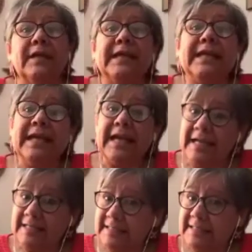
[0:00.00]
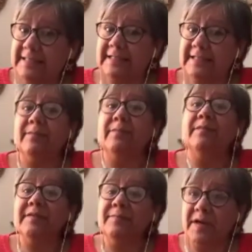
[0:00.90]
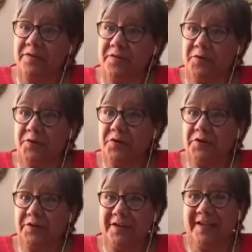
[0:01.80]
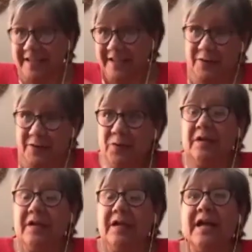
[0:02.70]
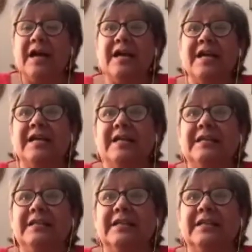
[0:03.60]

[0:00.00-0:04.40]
yes, Mother Earth, you know, and